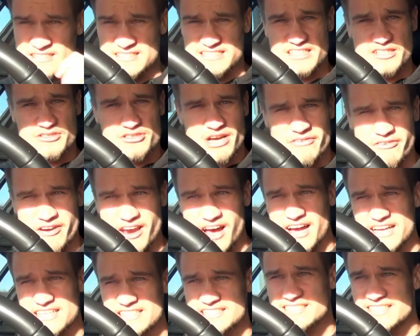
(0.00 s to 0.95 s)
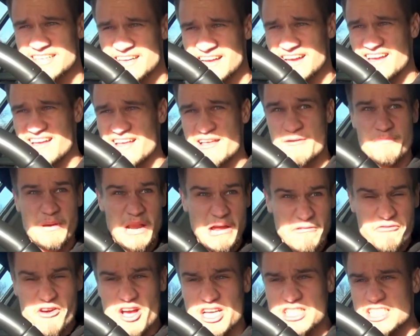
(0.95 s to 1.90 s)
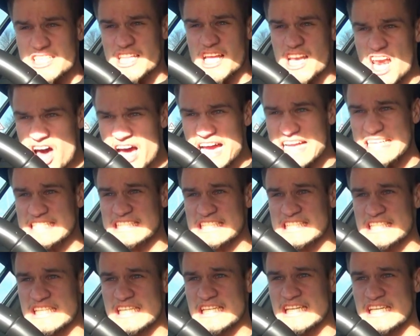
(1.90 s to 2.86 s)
the traffic lights, but I'm first at the lights.